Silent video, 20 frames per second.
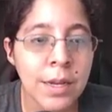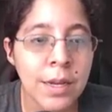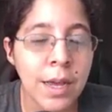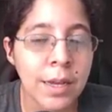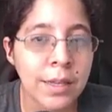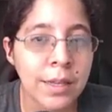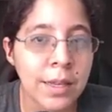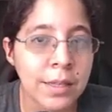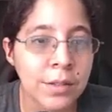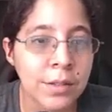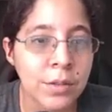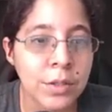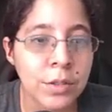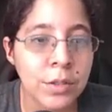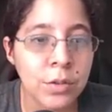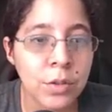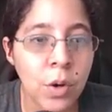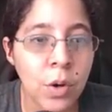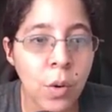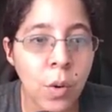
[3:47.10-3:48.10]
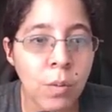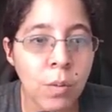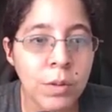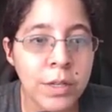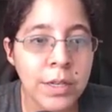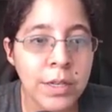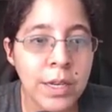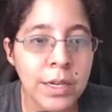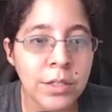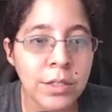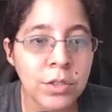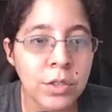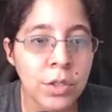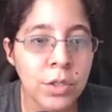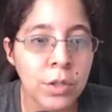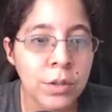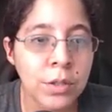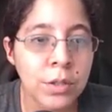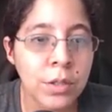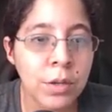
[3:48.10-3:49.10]
Again, there is no
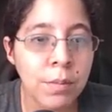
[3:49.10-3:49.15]
obligation,